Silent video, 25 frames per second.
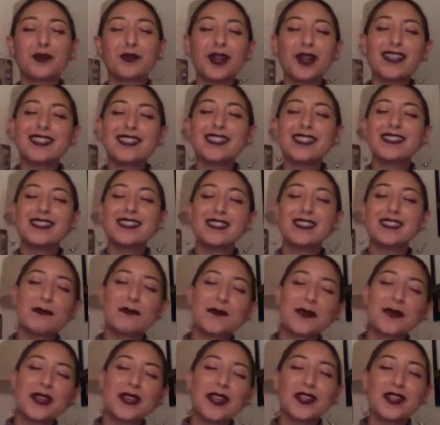
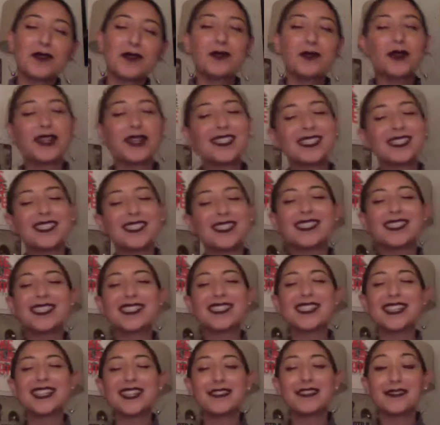The present is a
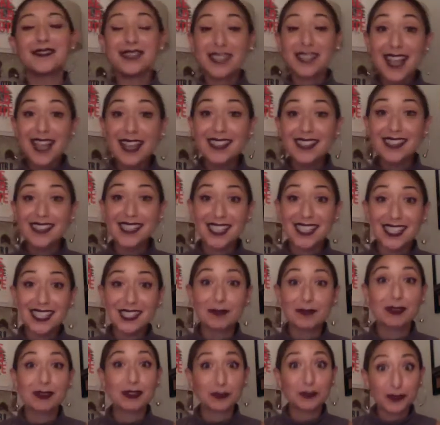gift. Yes, it
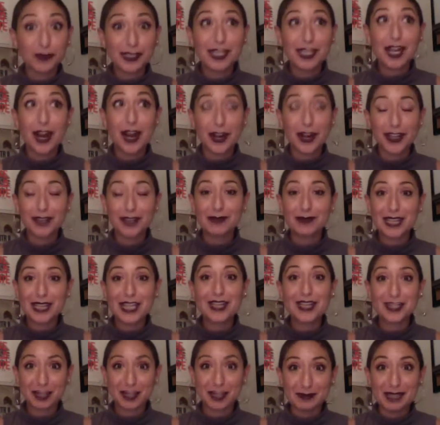is, but it's really hard to be
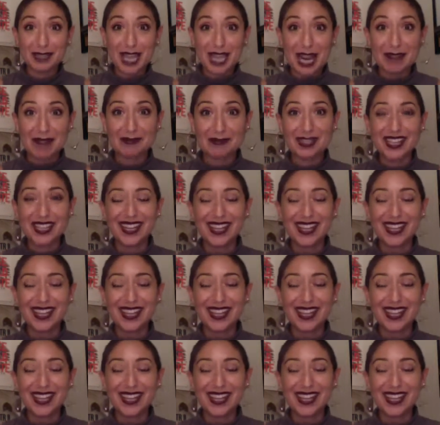there sometimes.